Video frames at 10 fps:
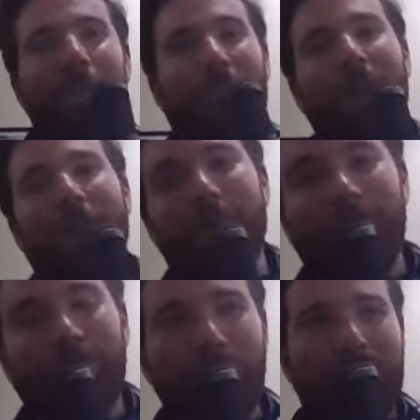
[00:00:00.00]
Definitely not
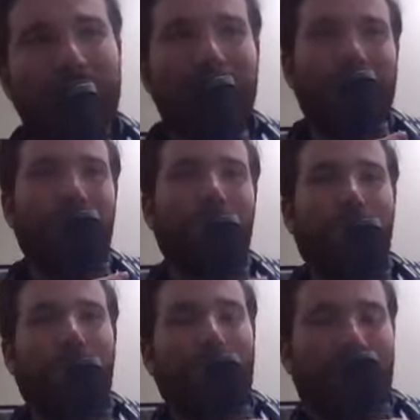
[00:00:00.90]
rigged for Messi
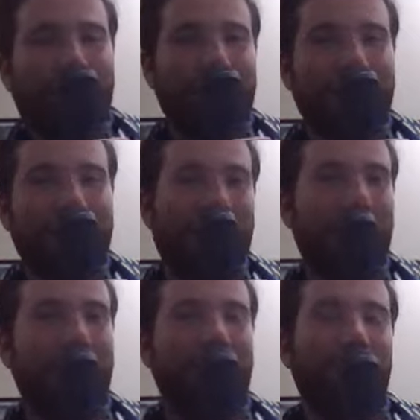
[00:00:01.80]
or MLS
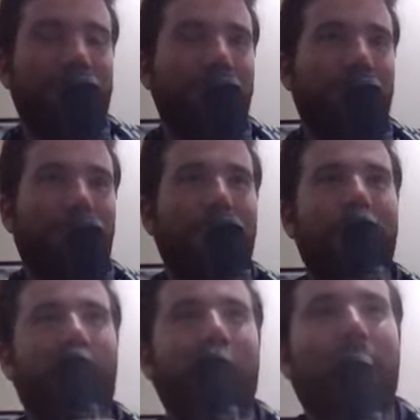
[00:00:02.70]
sides,
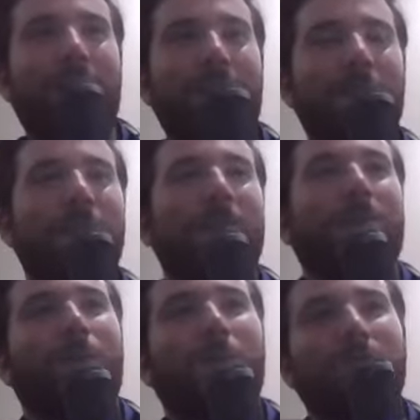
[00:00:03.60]
but I do think
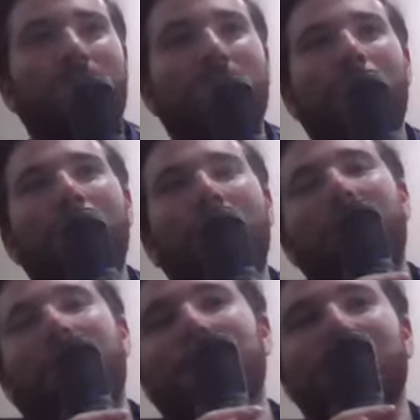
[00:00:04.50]
there were some
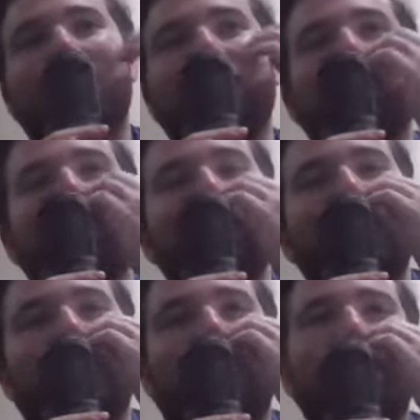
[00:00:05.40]
advantages to the
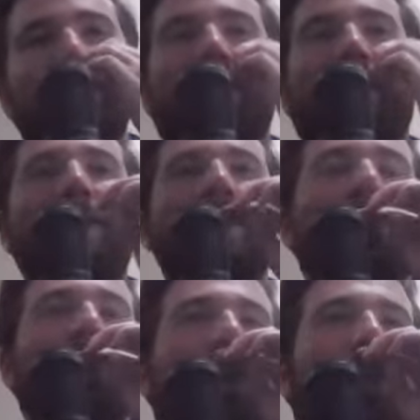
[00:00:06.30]
MLS sides.